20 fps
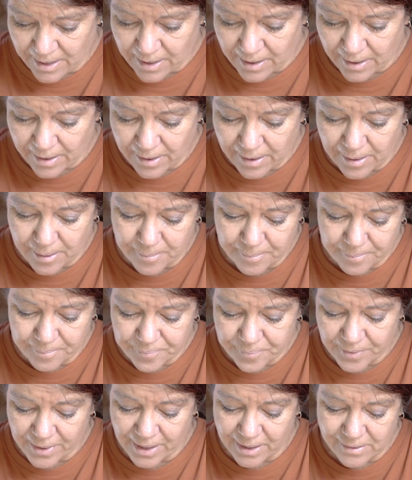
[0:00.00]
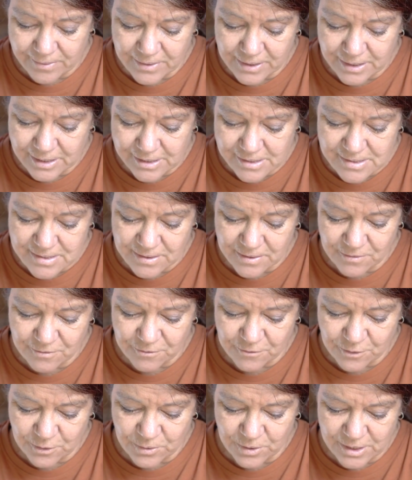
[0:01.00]
And the next
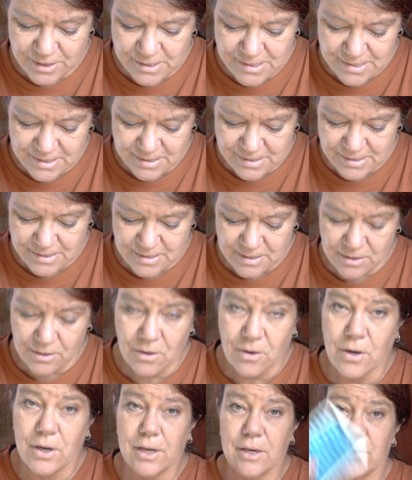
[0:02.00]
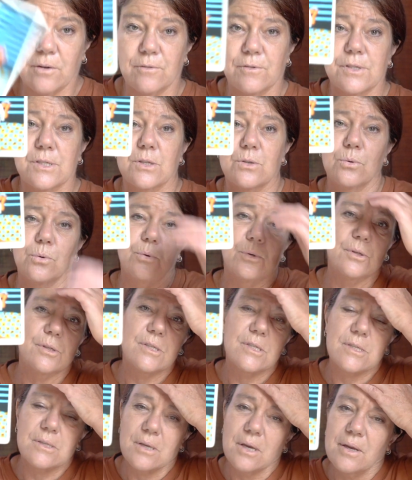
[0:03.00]
influence is the Nine of
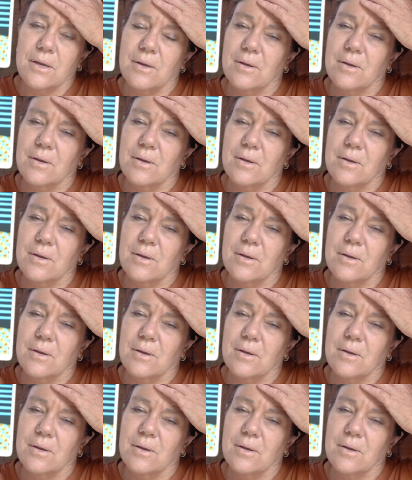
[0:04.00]
Swords,